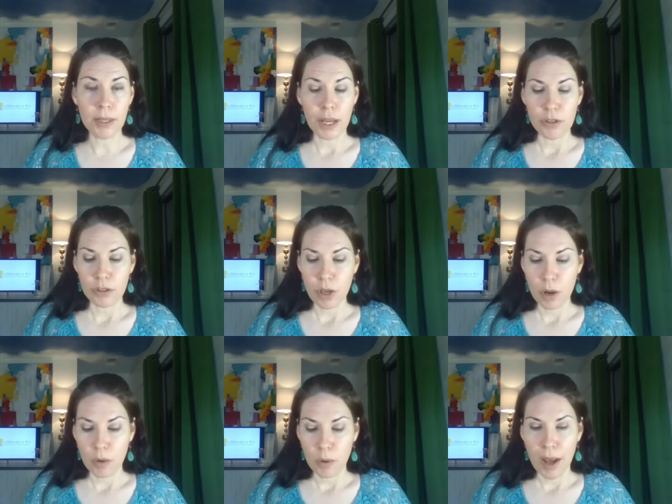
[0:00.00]

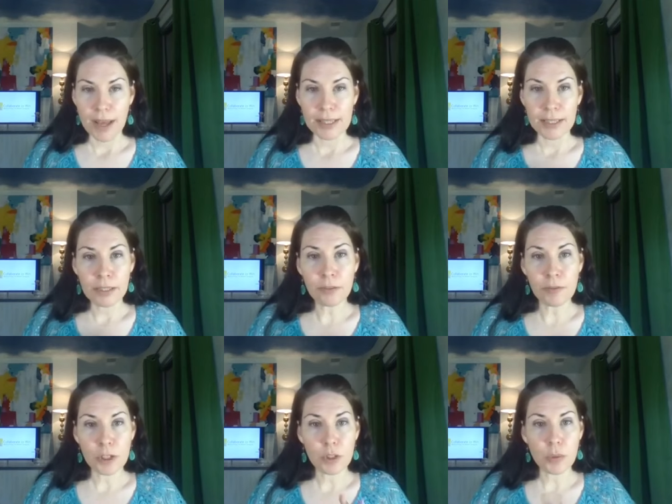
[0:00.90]
so as a little
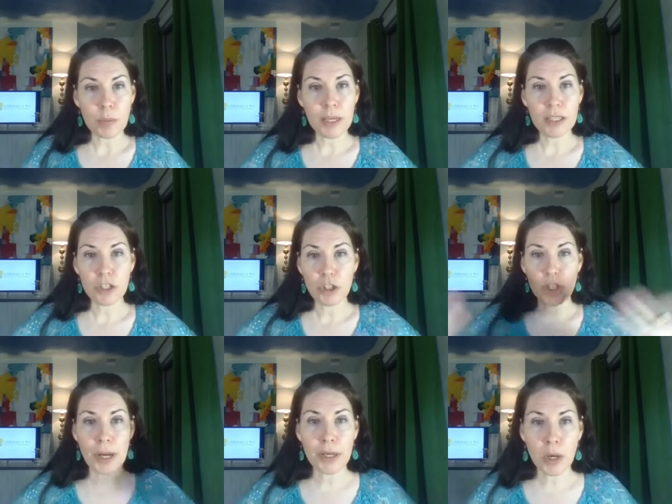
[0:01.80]
fish swimming in this
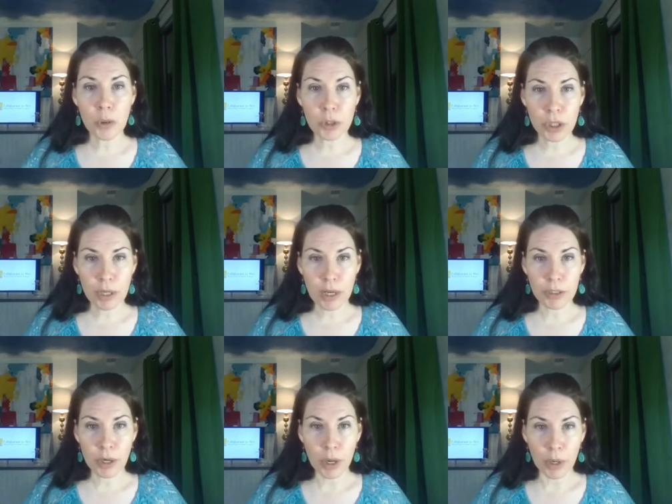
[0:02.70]
giant ocean on
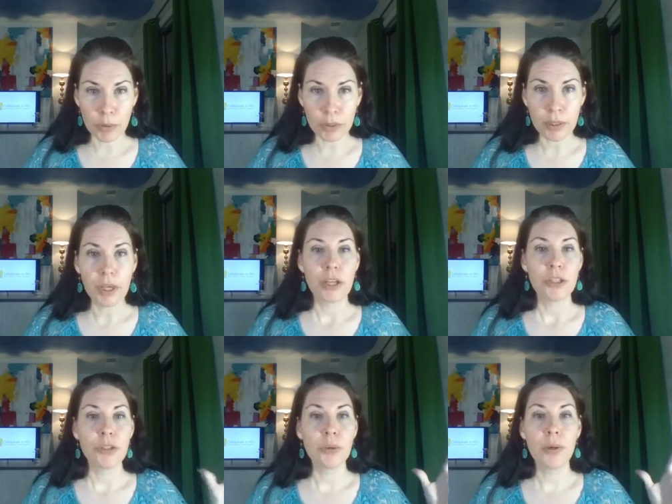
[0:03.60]
your own
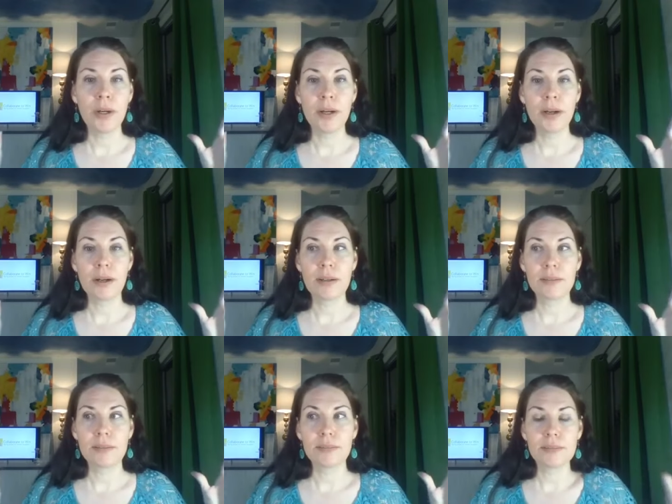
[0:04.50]
your
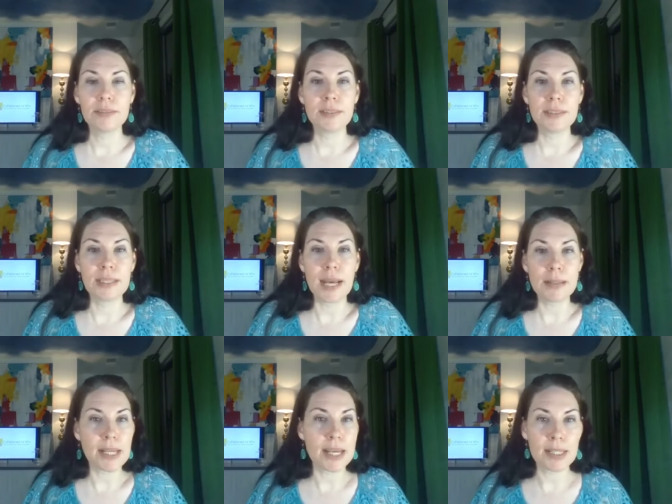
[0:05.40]
not
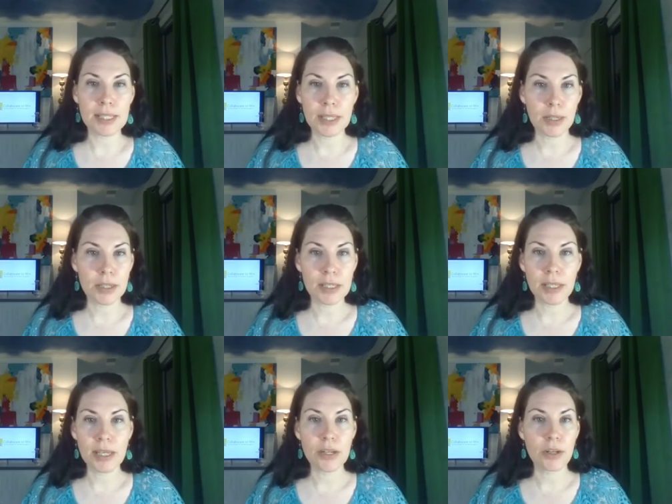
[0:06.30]
taken
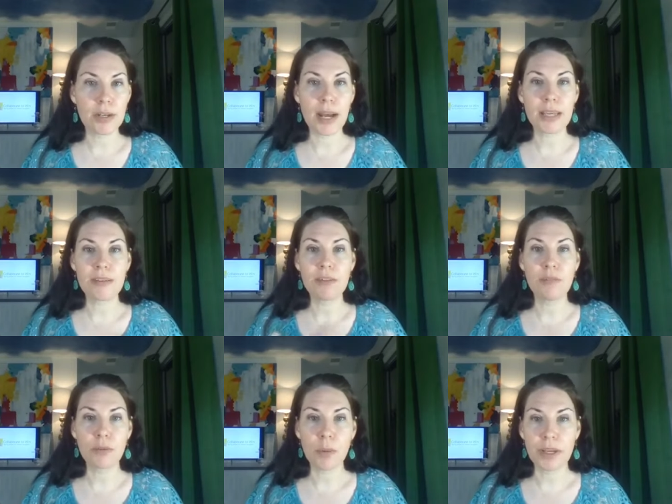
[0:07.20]
seriously, you're not given a
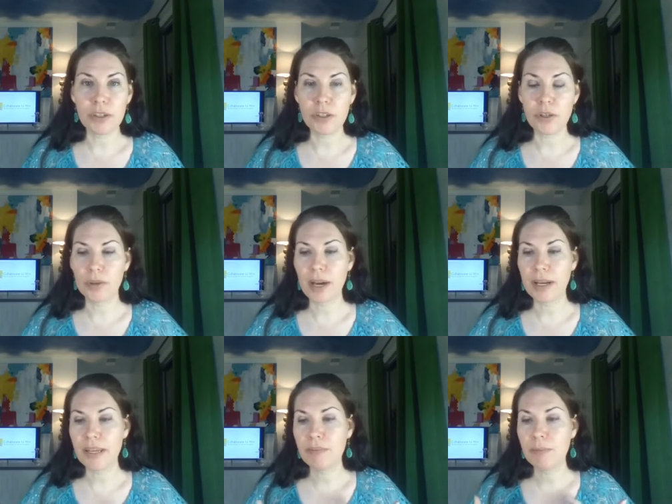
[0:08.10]
voice, you're not
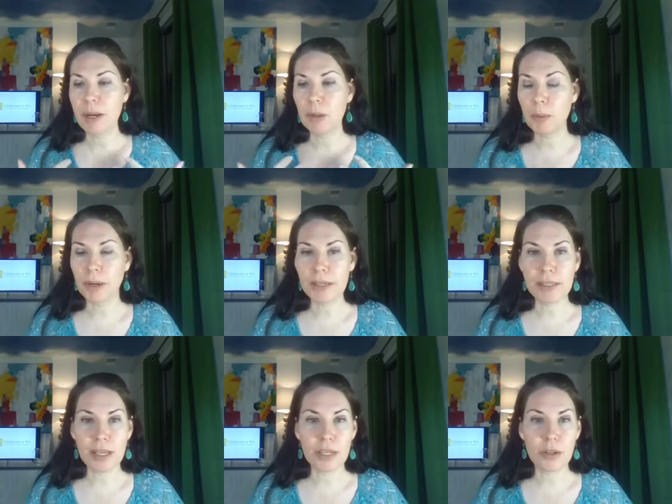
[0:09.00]
given better
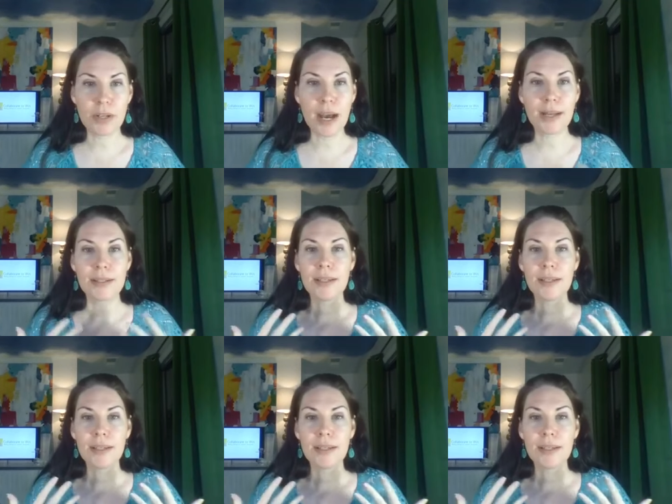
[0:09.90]
pricing, you're not